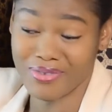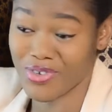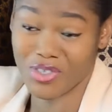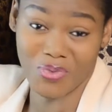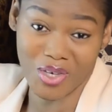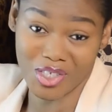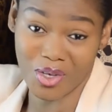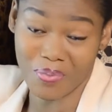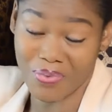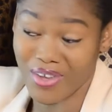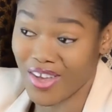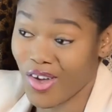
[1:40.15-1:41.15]
when she wakes
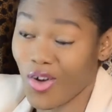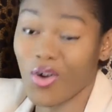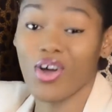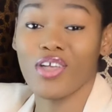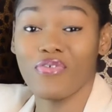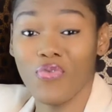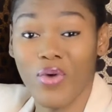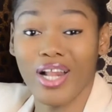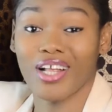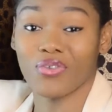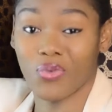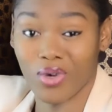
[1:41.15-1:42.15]
up, or even
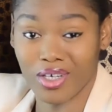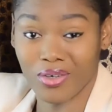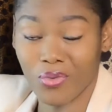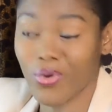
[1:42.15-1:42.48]
while at work.